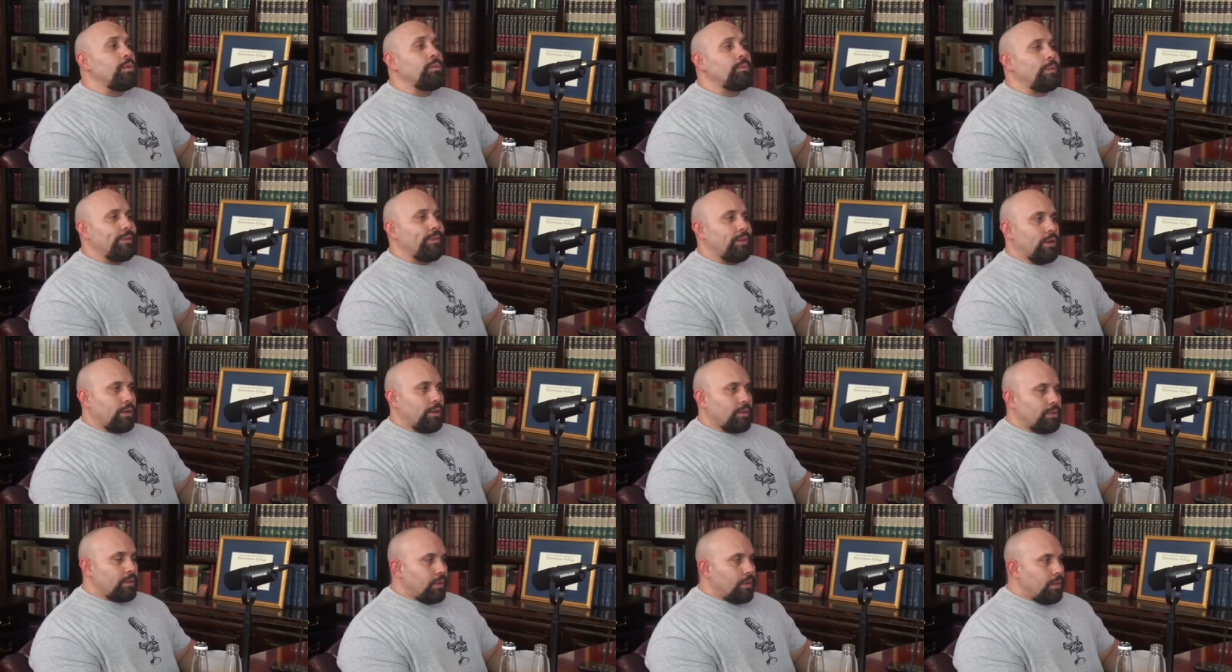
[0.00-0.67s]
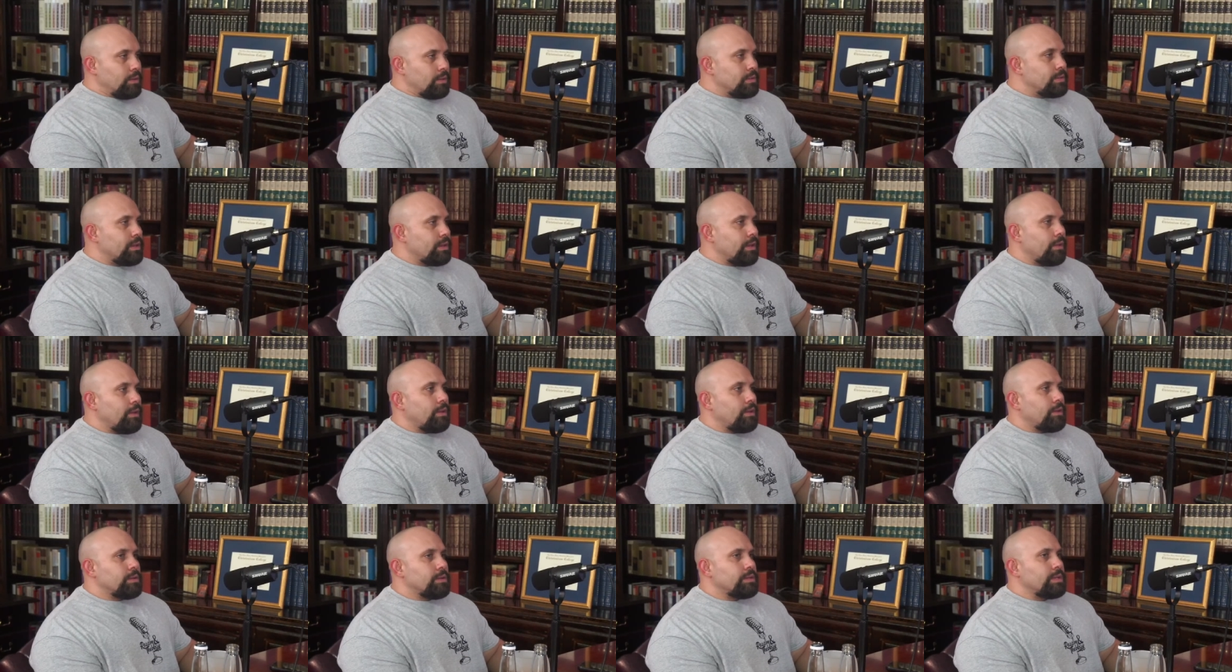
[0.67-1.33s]
one that got the keys.
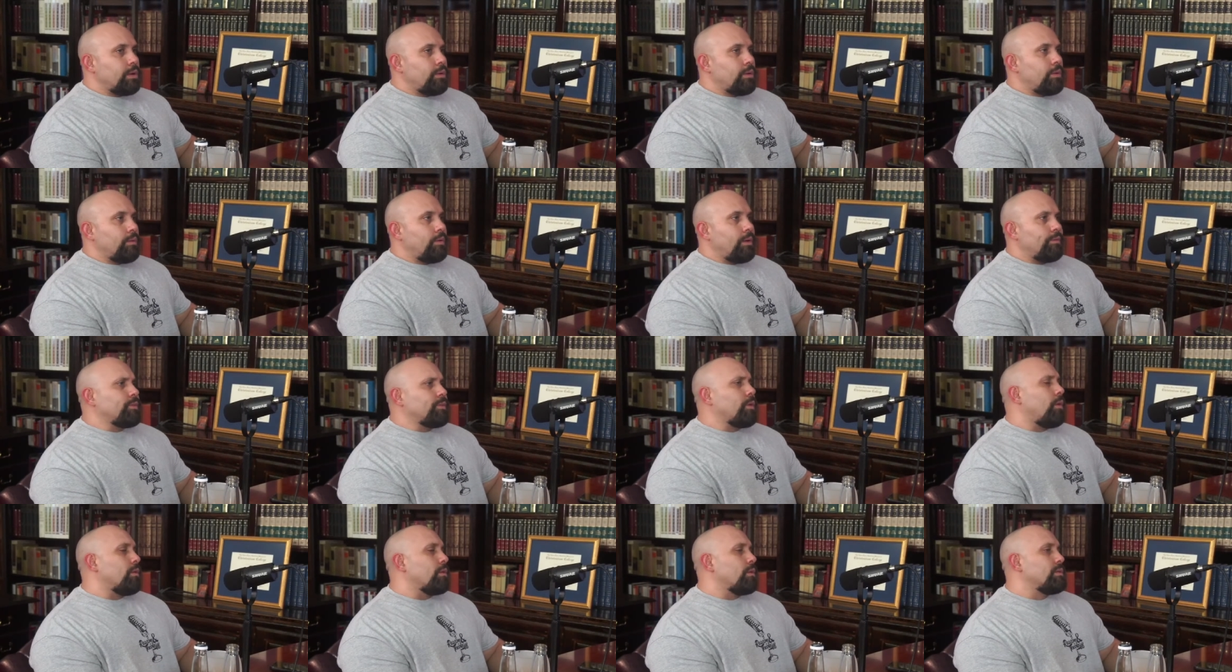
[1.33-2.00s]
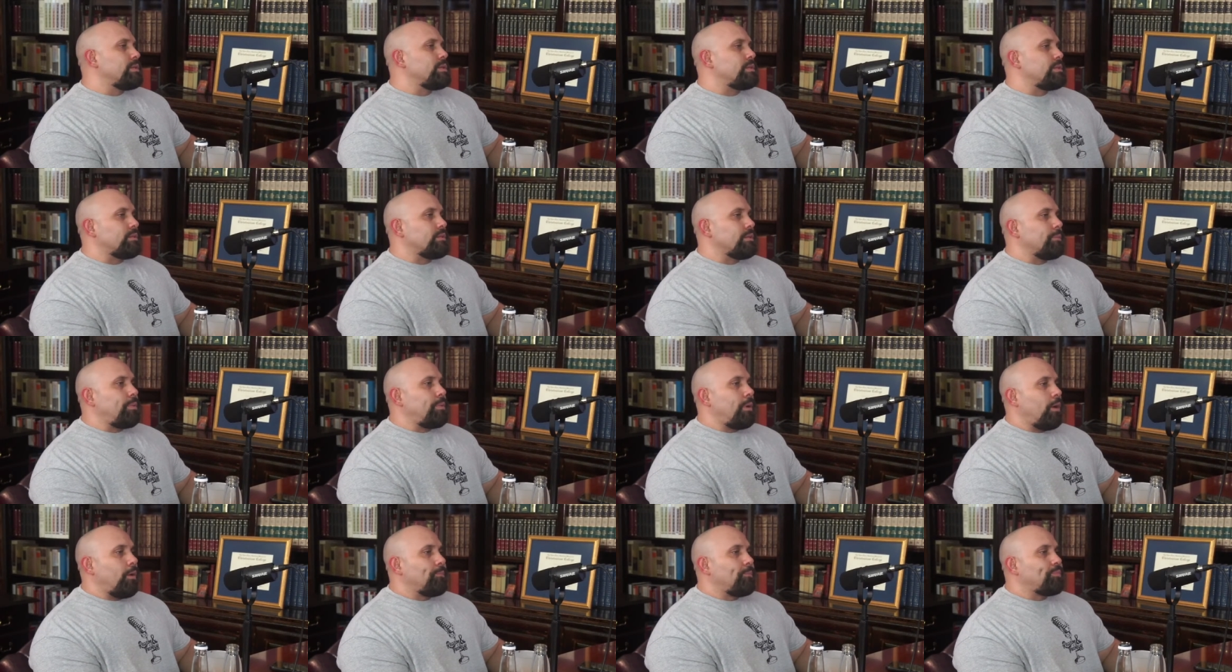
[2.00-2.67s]
So, of course, the
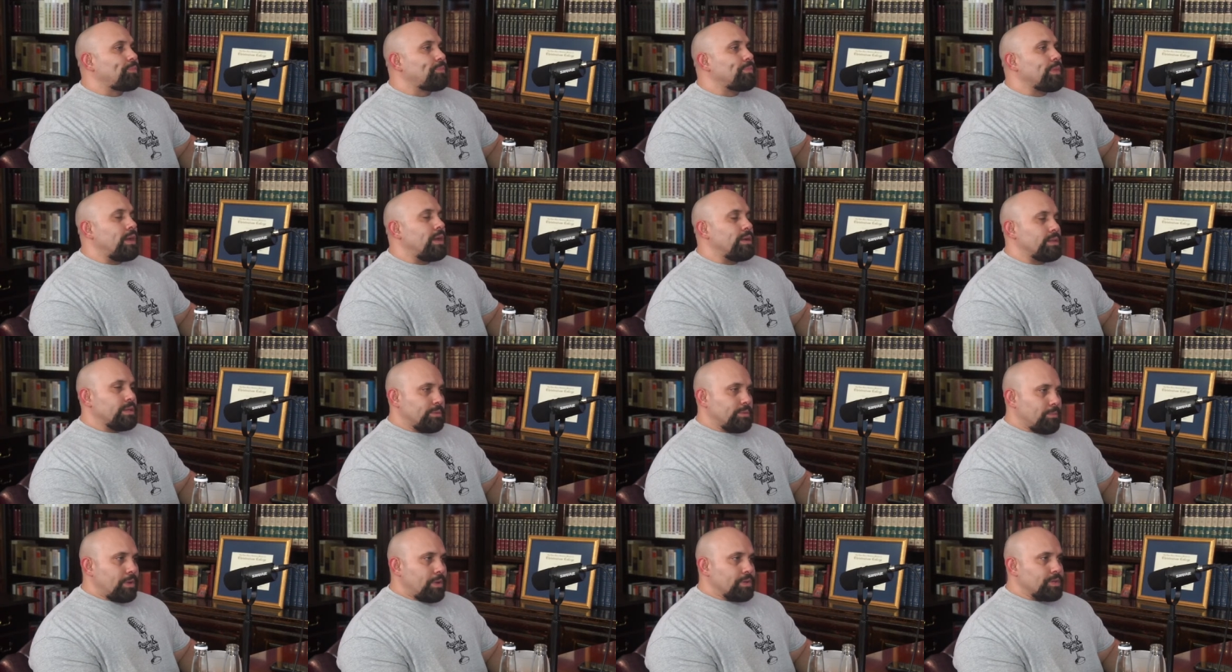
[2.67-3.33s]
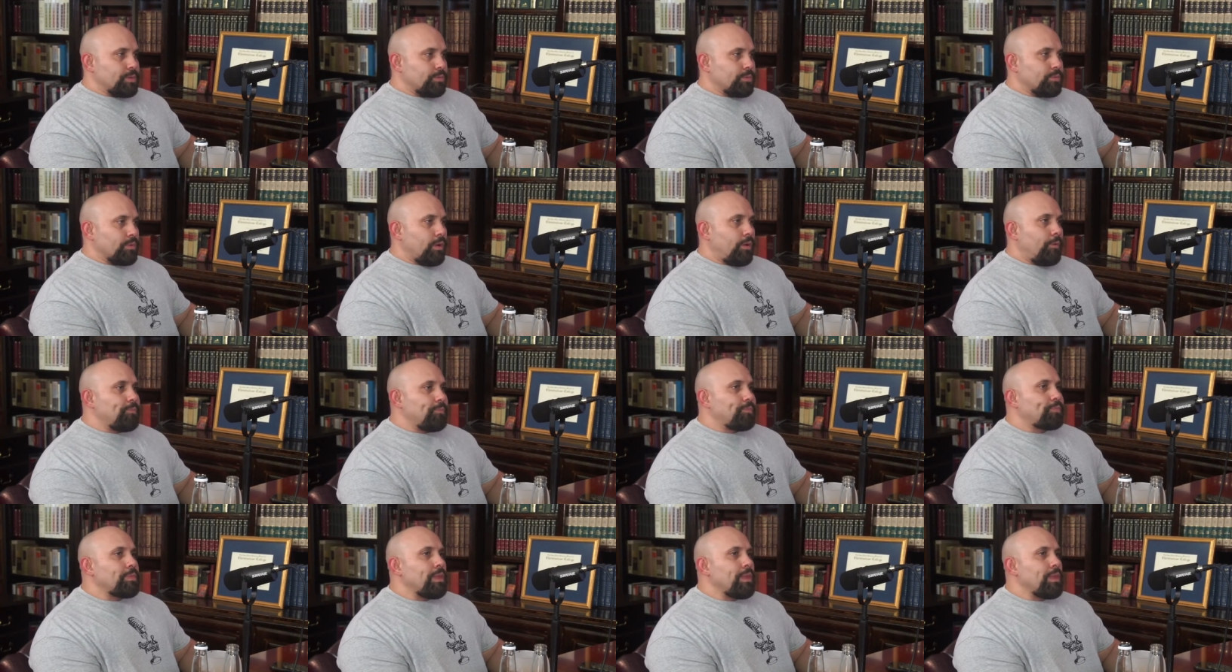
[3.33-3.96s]
Pope has a special role.